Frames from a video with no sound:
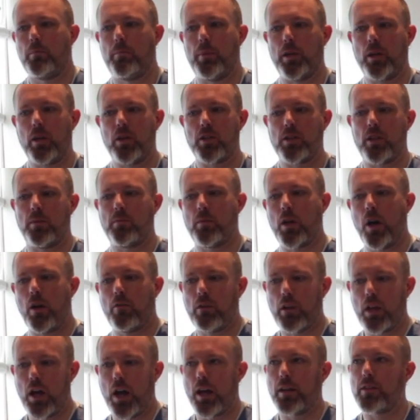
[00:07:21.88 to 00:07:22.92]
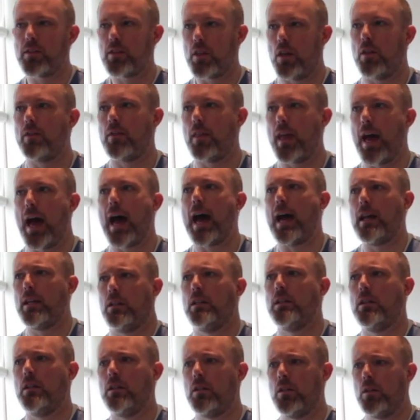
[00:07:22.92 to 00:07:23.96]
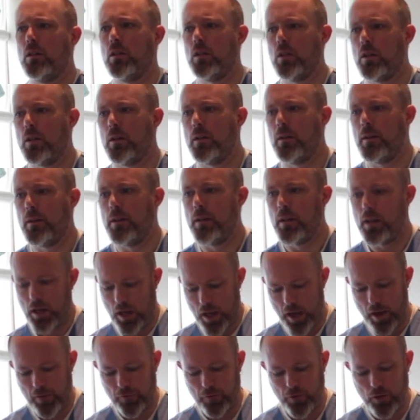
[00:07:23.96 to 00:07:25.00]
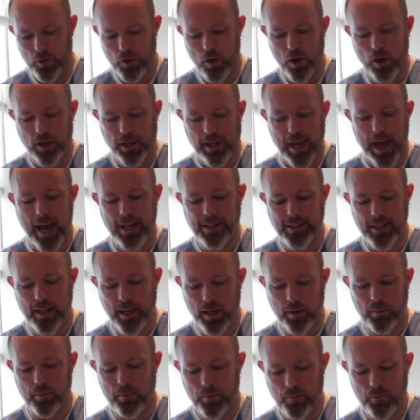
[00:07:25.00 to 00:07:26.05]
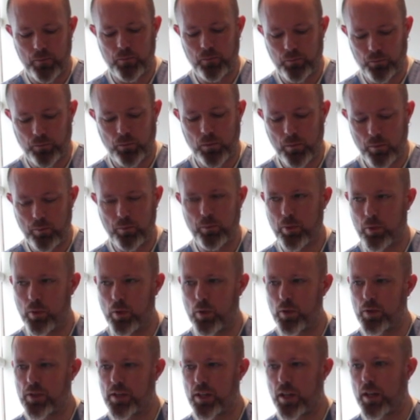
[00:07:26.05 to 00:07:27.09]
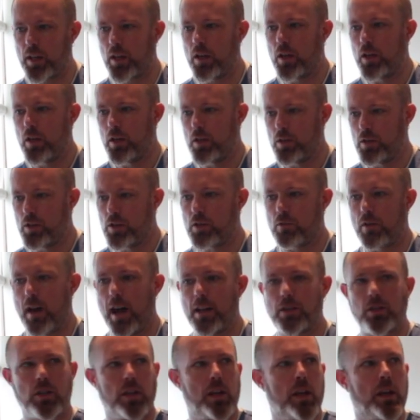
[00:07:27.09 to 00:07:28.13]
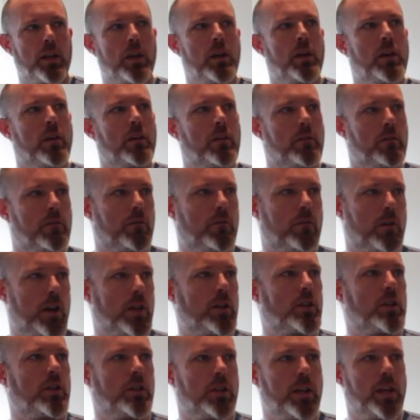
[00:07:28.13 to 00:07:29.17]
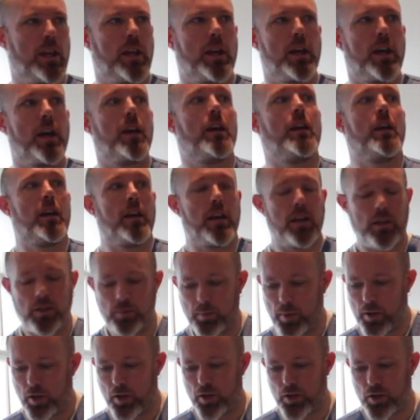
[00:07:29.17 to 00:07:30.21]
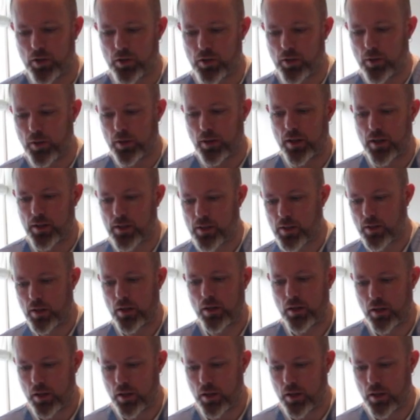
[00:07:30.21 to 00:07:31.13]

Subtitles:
because I'm not reliant on that. If you're getting bruising, scratching, friction here, it's because you're doing this.